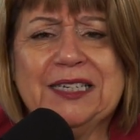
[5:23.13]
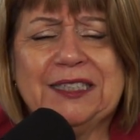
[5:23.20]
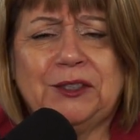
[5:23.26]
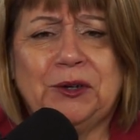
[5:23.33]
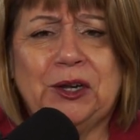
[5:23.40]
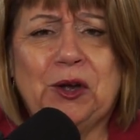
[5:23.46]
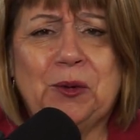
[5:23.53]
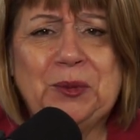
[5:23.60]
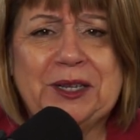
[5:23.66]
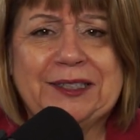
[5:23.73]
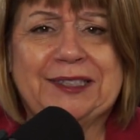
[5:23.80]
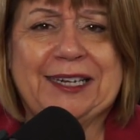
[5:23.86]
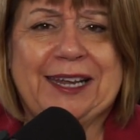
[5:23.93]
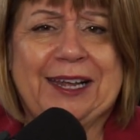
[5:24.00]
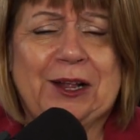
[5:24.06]
So I hope
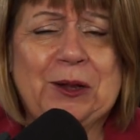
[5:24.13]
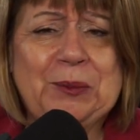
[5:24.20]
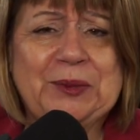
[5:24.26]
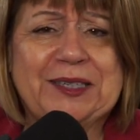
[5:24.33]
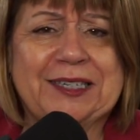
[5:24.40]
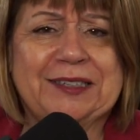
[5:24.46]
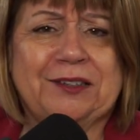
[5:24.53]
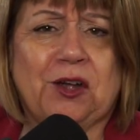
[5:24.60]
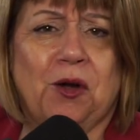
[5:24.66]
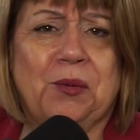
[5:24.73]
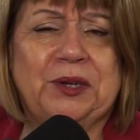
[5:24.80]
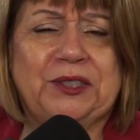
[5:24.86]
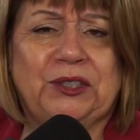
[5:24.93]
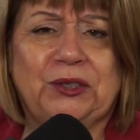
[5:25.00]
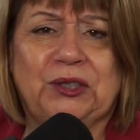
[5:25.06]
this helps. As
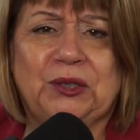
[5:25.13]
always,